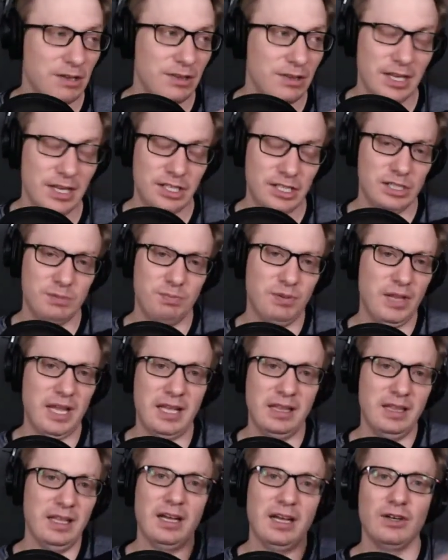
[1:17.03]
they just
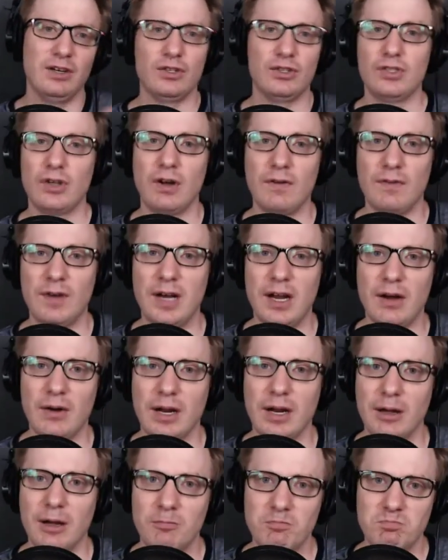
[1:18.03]
blatantly underserve an
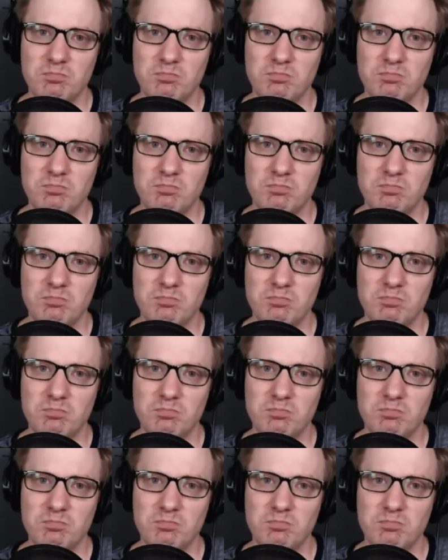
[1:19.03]
area.